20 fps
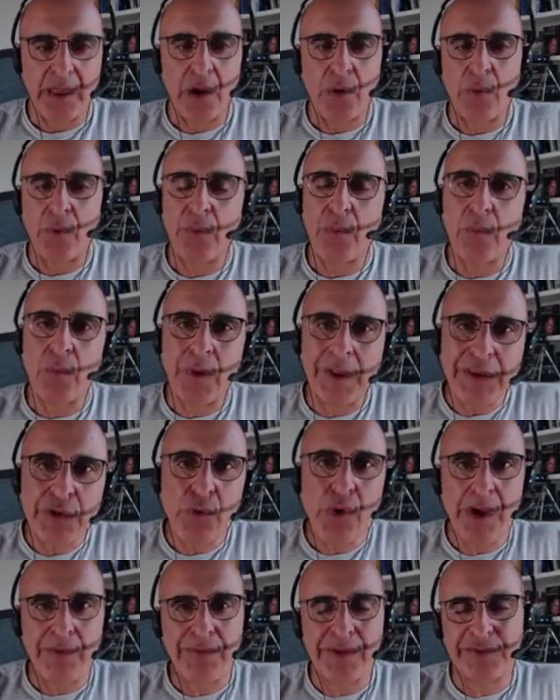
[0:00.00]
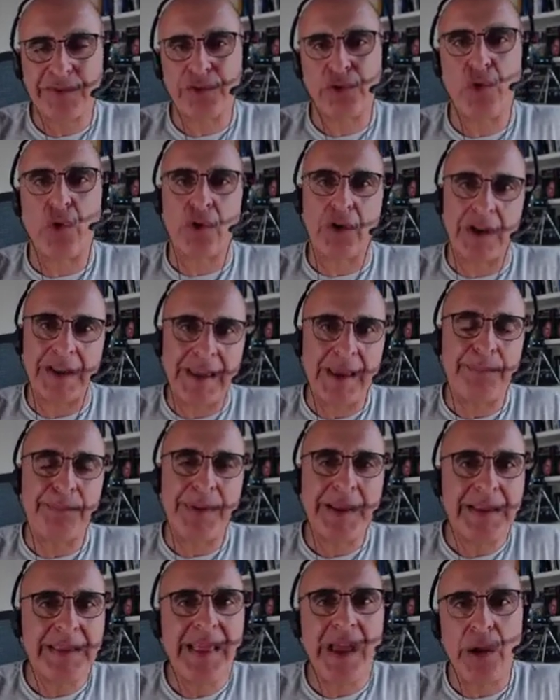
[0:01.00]
Now, when you have a stock
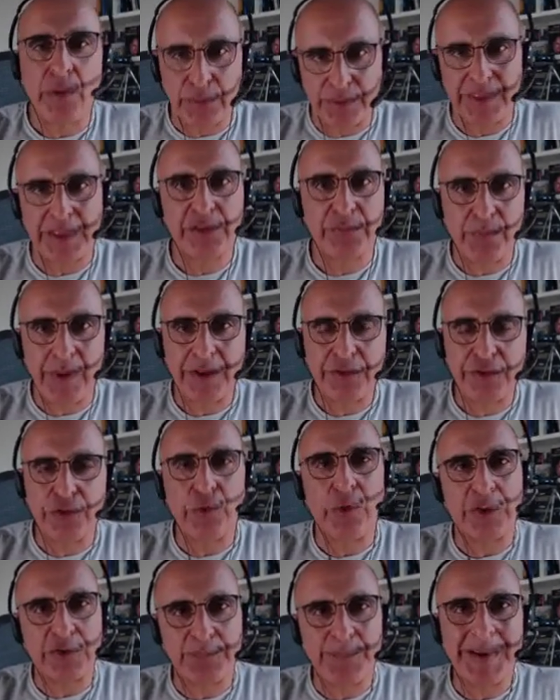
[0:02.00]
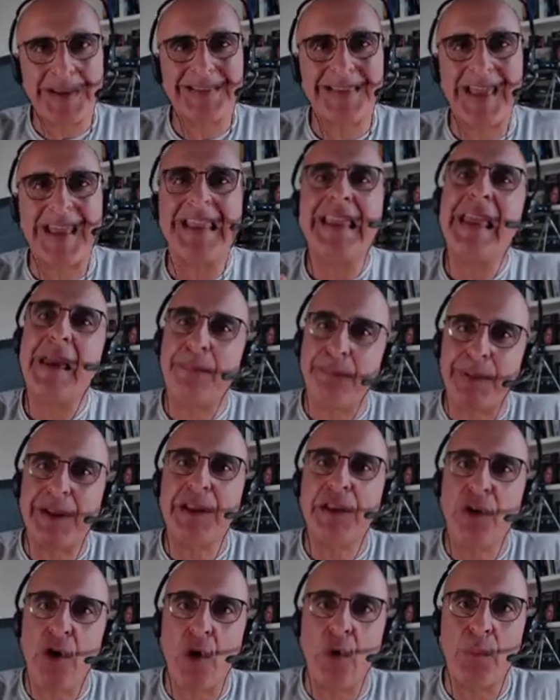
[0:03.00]
gapping down that much, you expect a gap
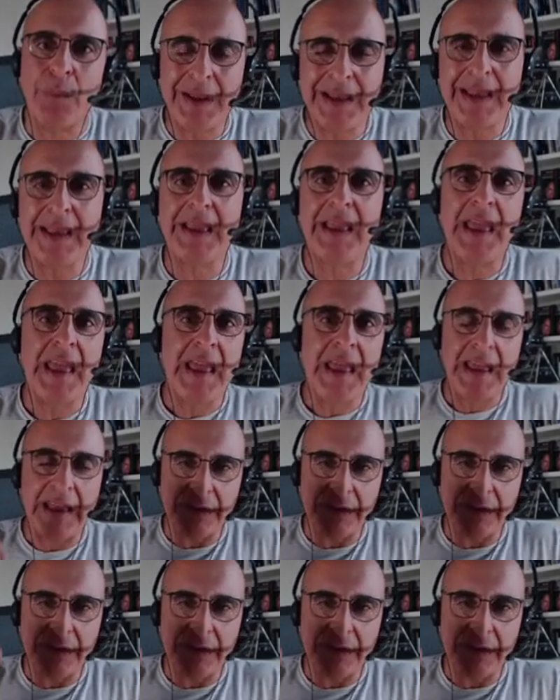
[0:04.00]
and go, meaning